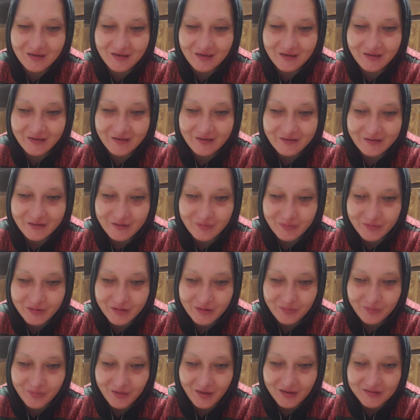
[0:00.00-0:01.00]
I already put
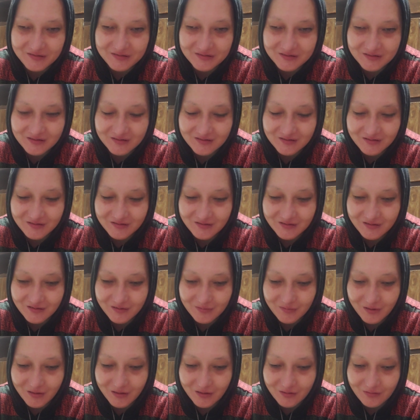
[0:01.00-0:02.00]
the pasta in the
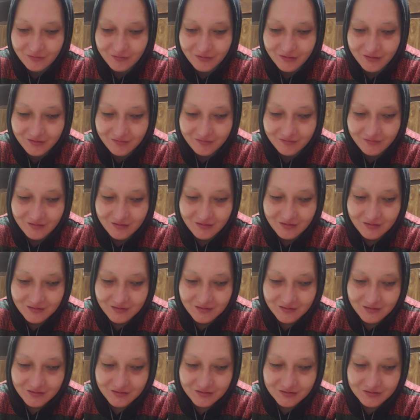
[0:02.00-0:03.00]
microwave
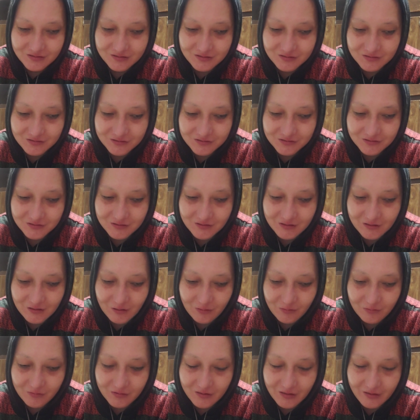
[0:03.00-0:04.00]
too, so then
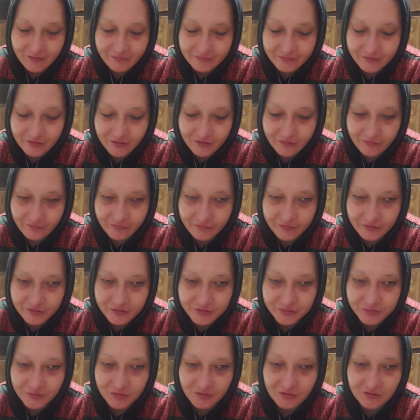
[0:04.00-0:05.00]
that way after I go for a
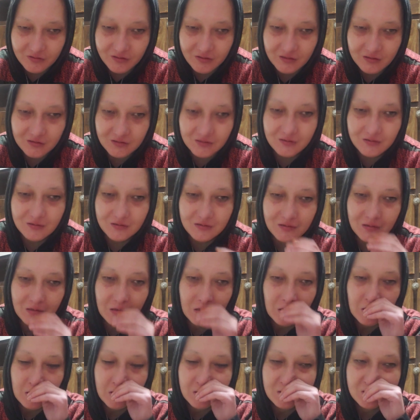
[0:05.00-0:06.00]
smoke, I could
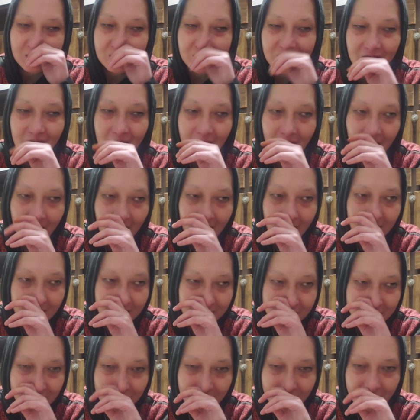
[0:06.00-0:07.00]
do that.
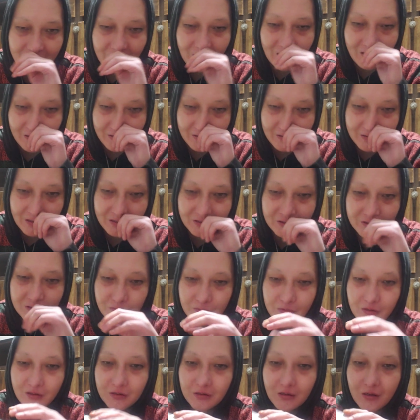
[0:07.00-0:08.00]
So yeah, that
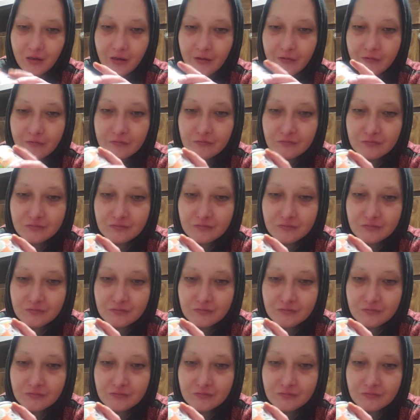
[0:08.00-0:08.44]
should be enough.